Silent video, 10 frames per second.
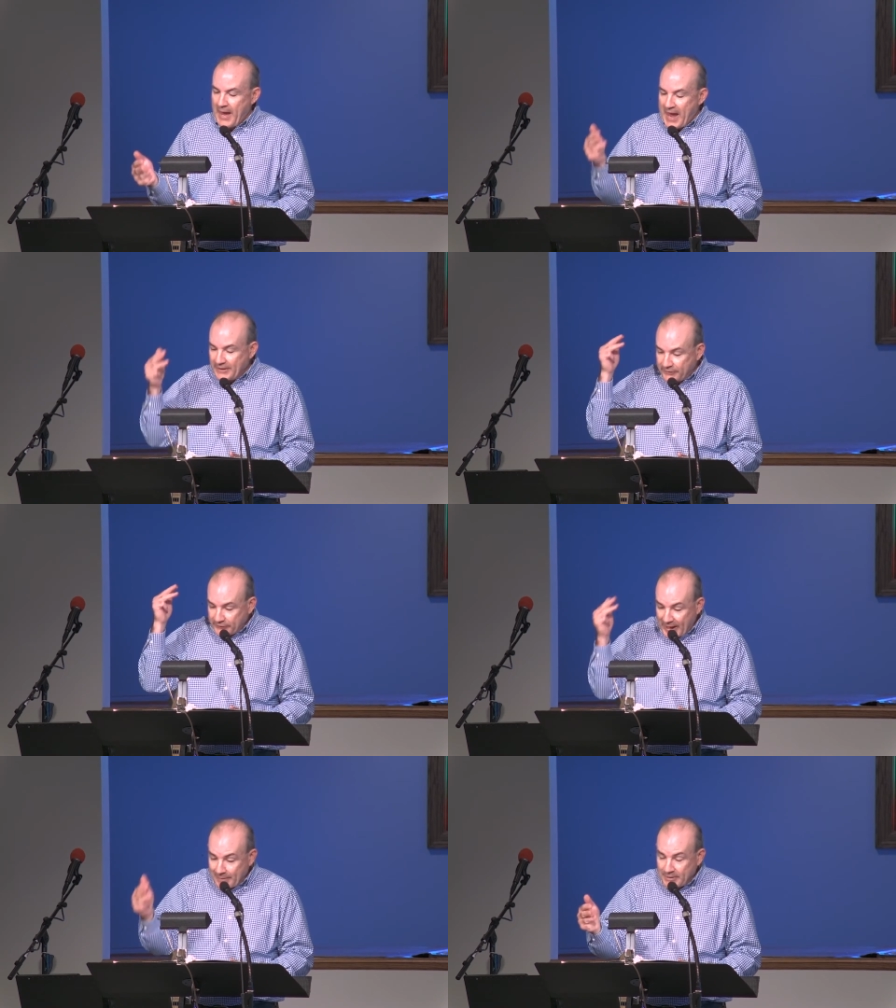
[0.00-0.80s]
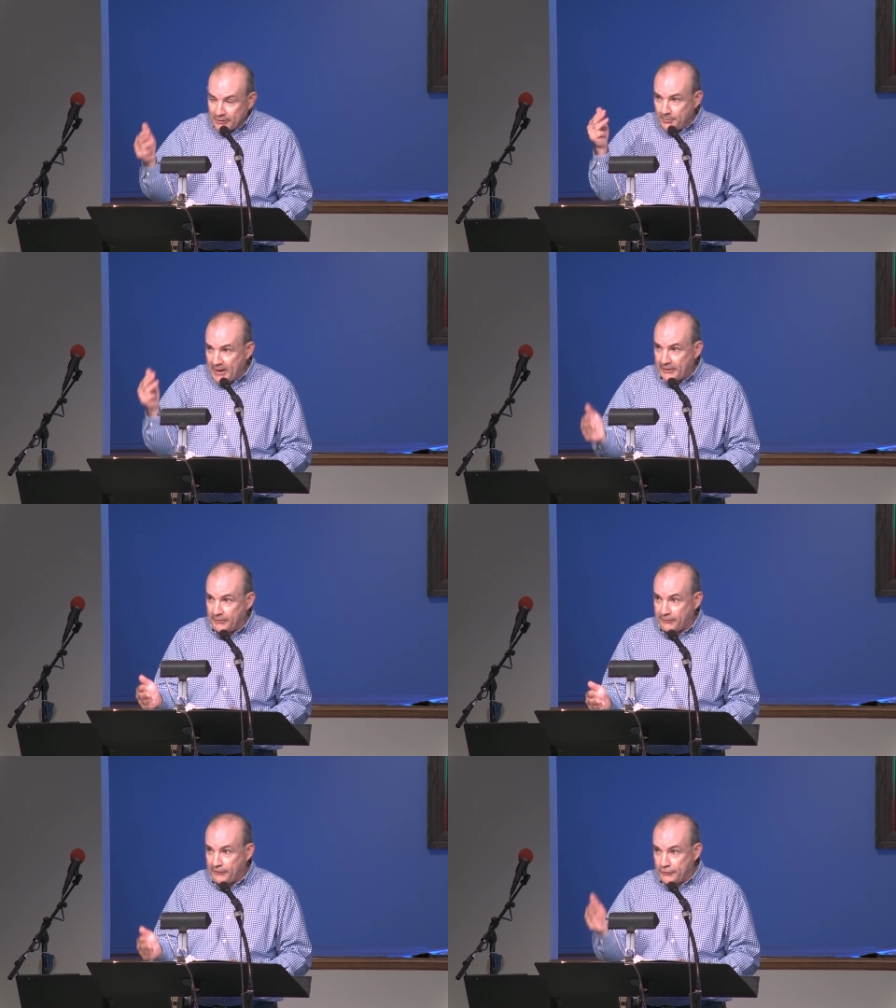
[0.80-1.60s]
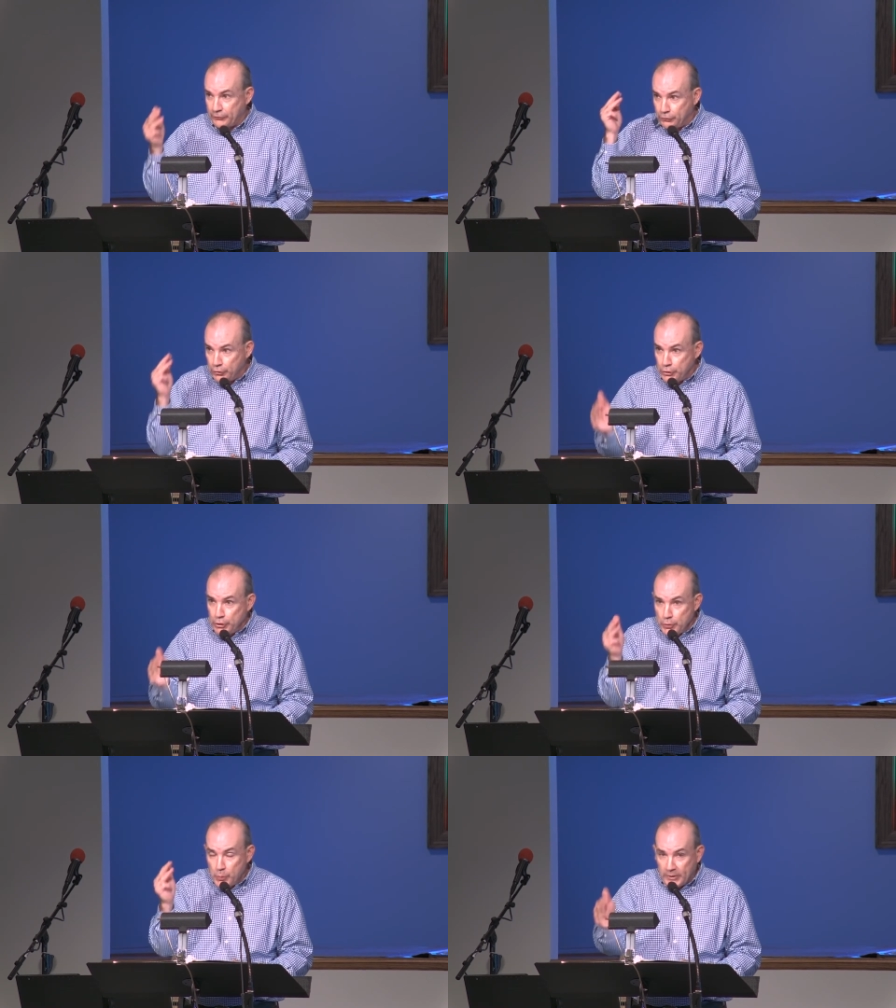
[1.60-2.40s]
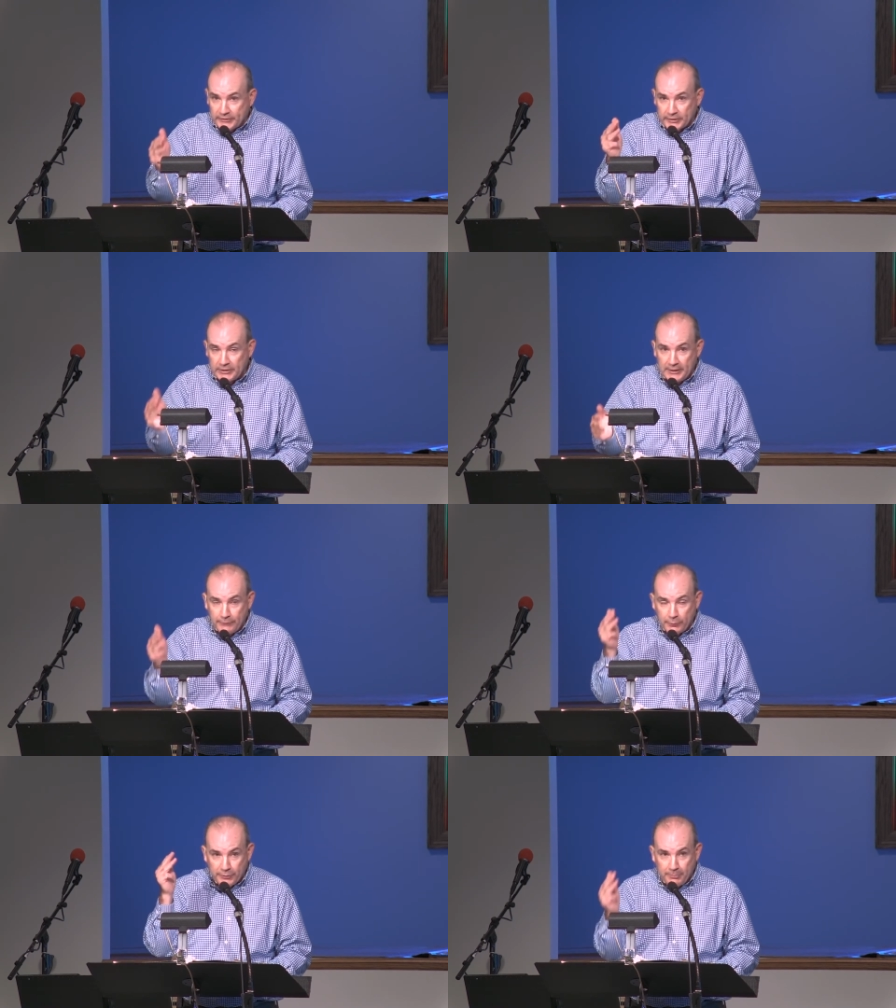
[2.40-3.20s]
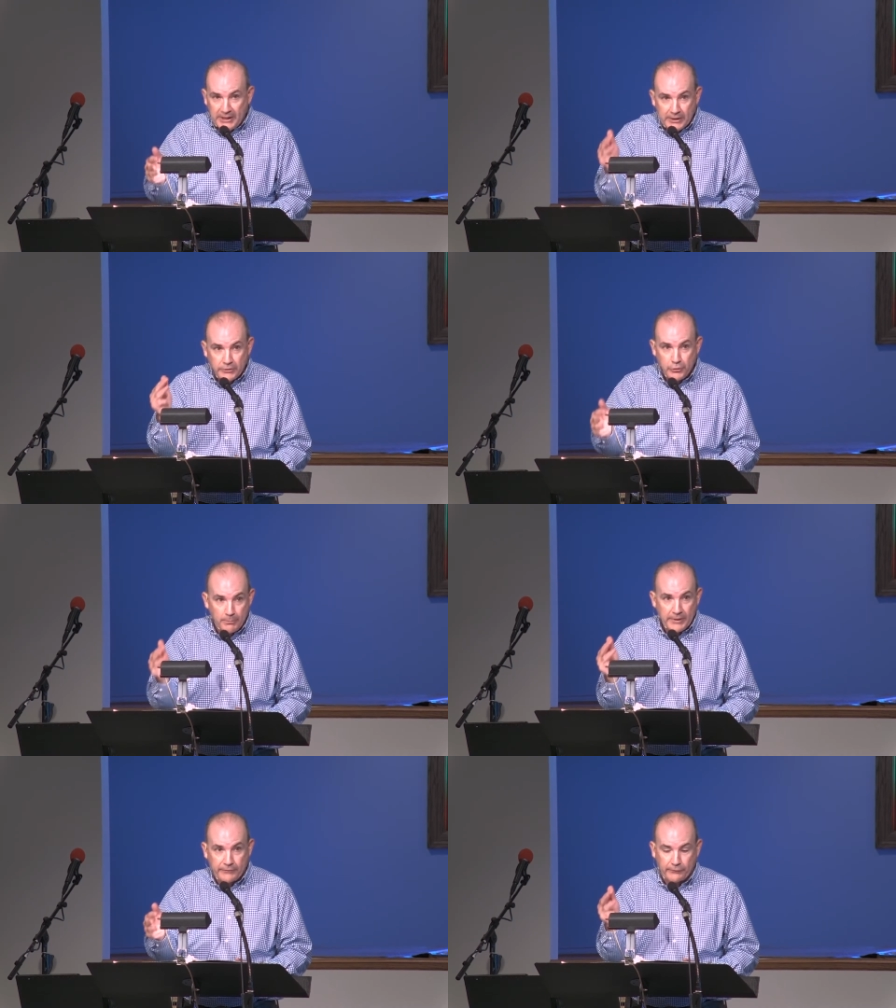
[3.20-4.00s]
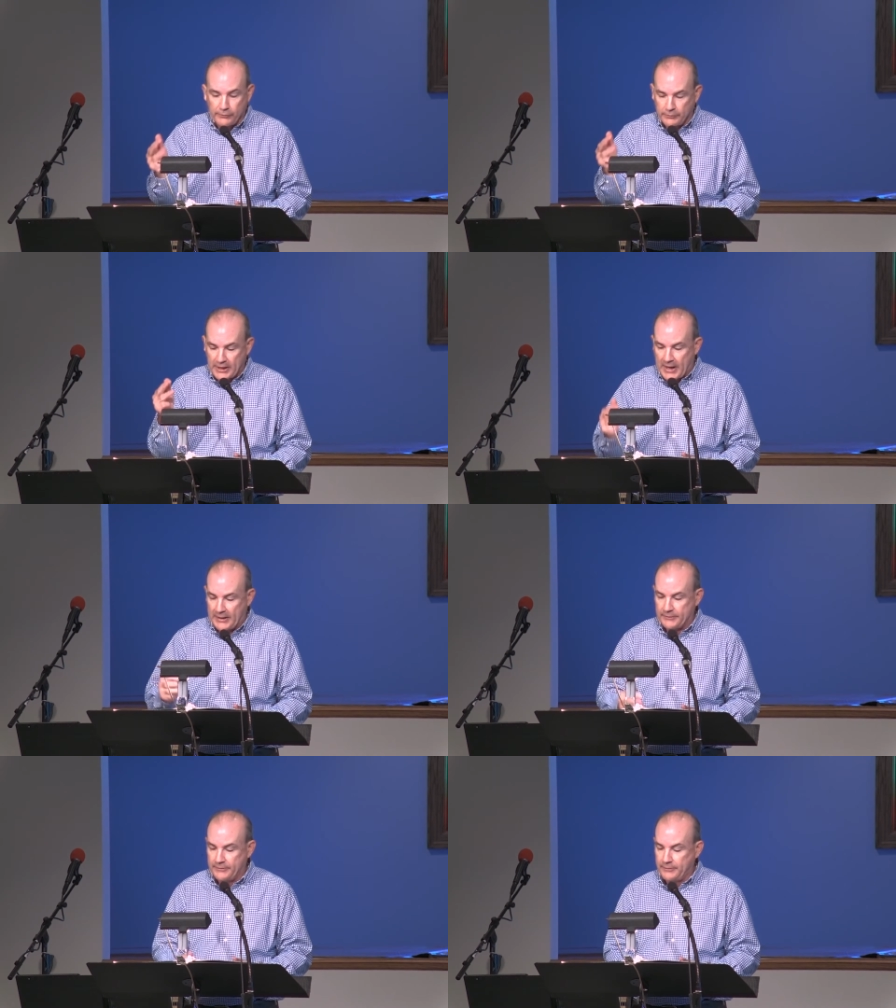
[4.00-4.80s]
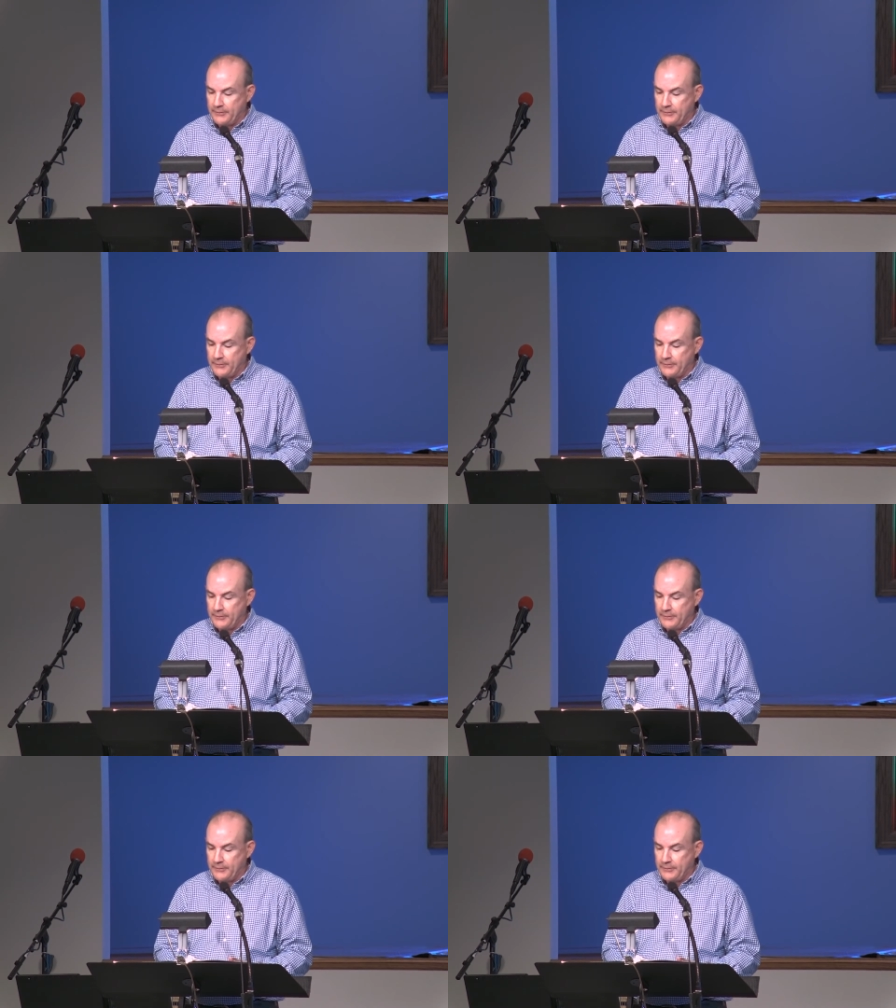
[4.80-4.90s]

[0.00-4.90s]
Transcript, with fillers: And it's time now to make a decision. Do you want to live with me in your midst or not?